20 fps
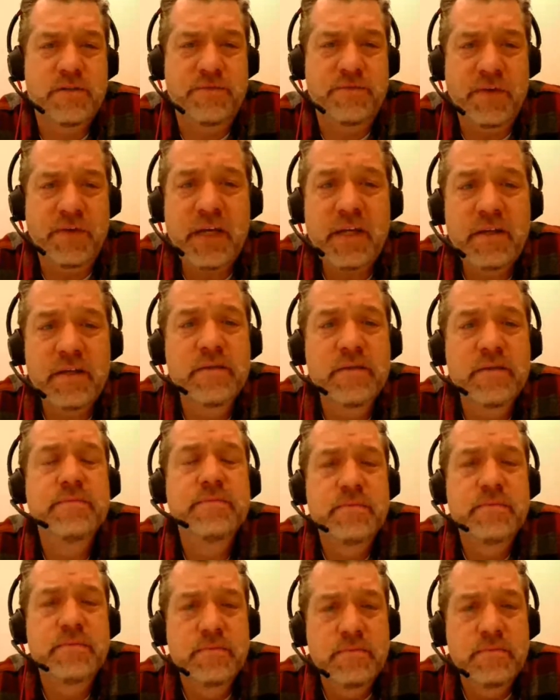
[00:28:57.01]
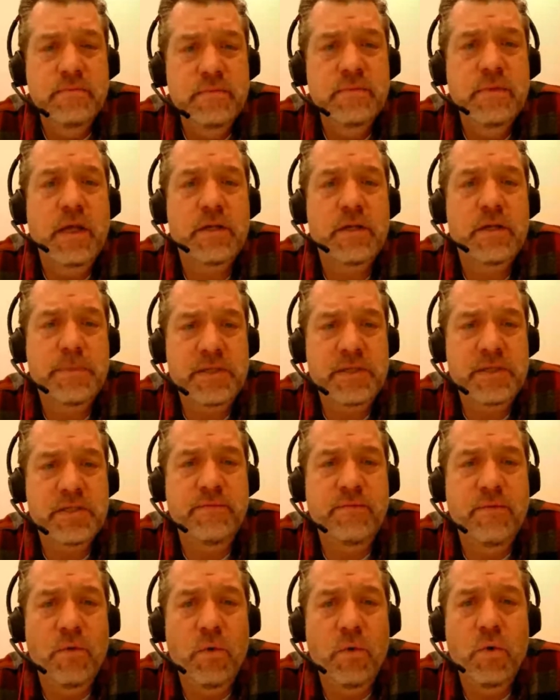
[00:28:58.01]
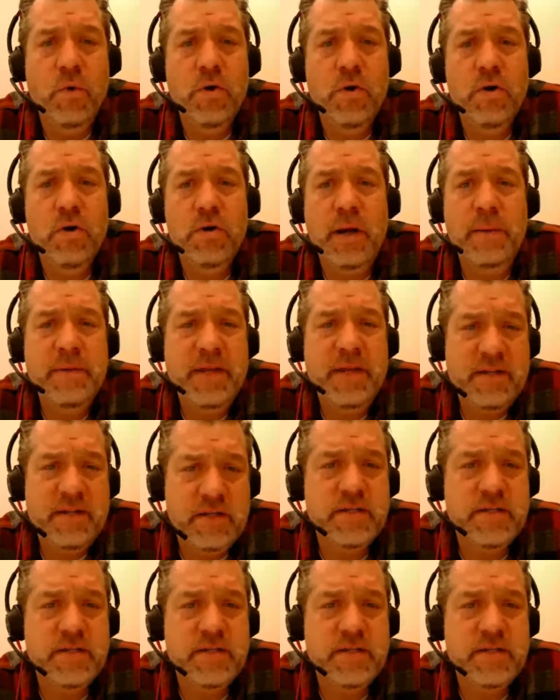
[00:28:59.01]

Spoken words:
feet. Especially for, I mean, that's a